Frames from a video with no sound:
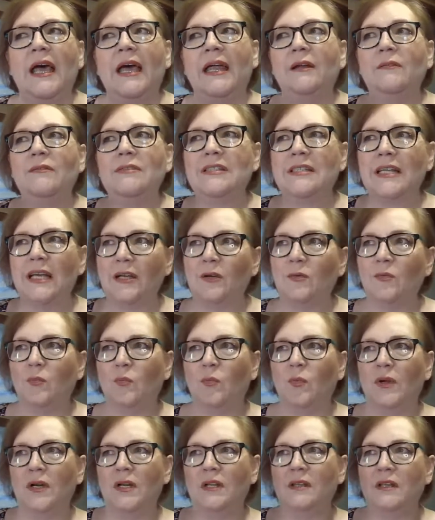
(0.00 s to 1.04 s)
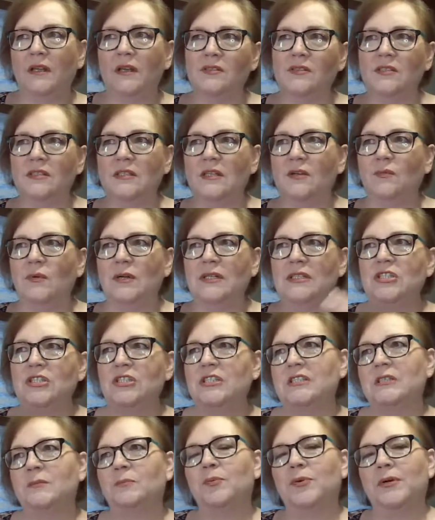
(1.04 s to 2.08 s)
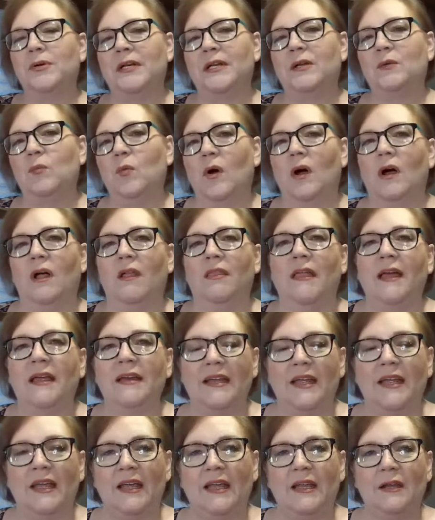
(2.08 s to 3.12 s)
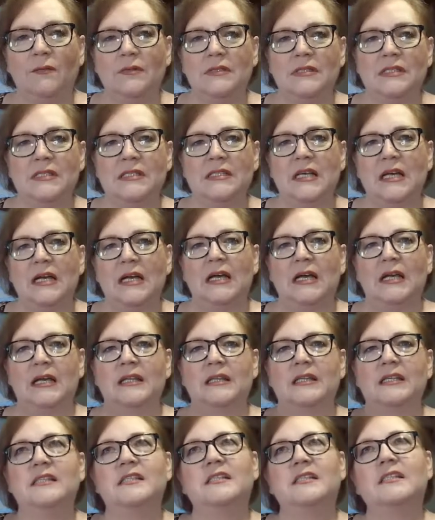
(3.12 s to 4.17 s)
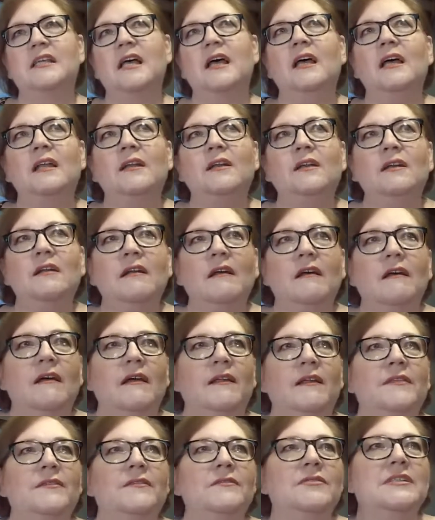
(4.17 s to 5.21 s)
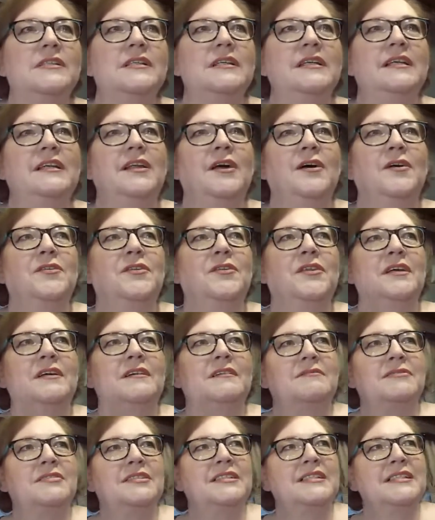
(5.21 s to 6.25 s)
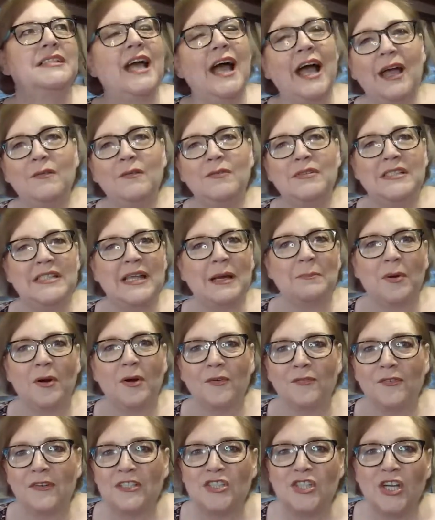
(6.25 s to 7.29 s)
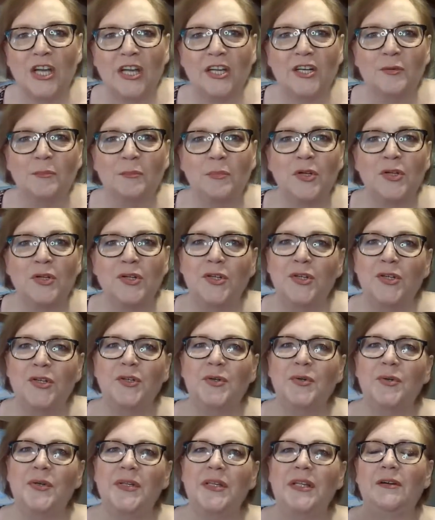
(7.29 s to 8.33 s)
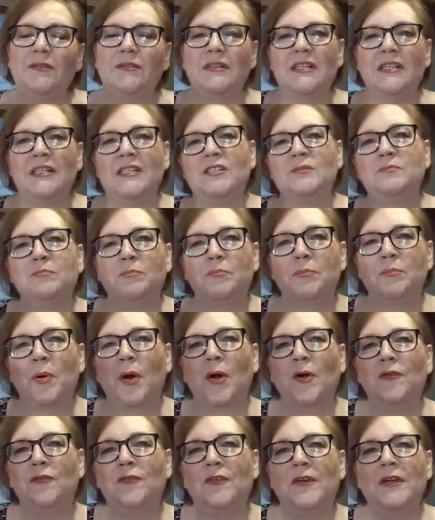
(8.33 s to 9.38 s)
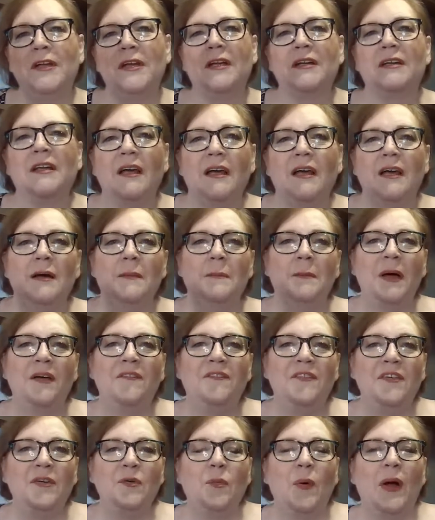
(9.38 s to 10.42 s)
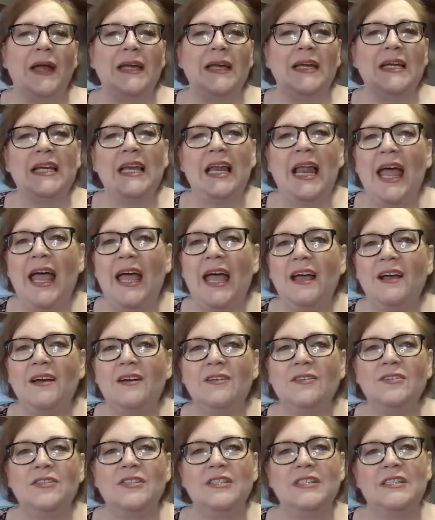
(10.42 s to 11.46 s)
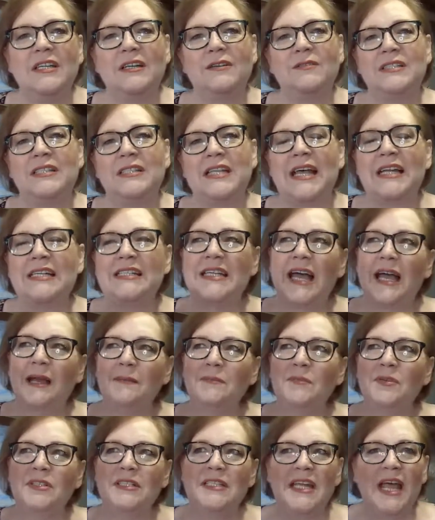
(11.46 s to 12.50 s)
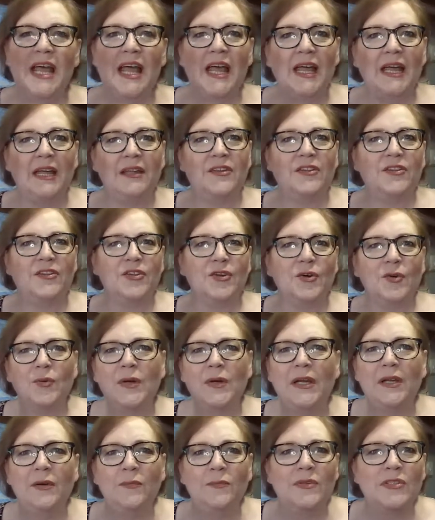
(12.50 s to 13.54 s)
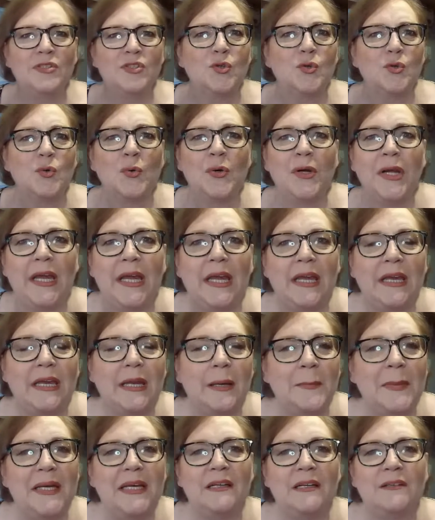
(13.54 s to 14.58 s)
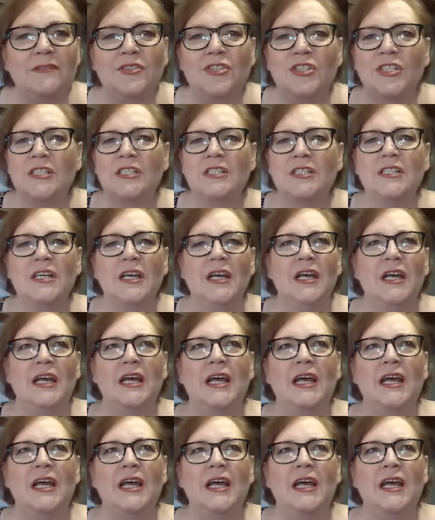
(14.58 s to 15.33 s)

And it was like one of those, it wasn't just a pretty wall that day, it was the sun. And the, you know, the sky was that perfect shade of blue, and there were these perfect puffy white clouds and it was that time of day that the green was green i mean it was just